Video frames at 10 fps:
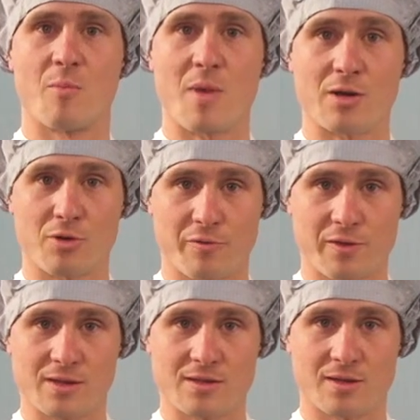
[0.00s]
a
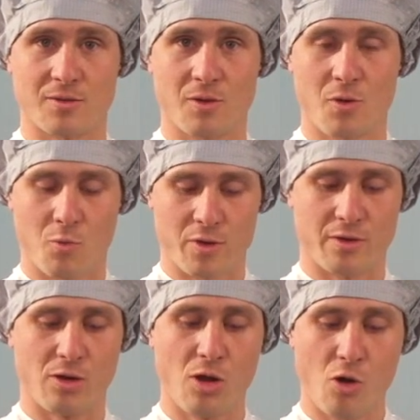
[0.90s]
microfilter with
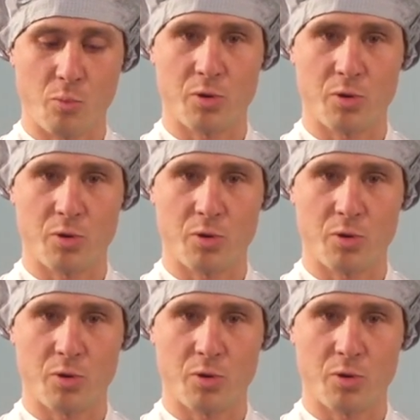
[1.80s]
a low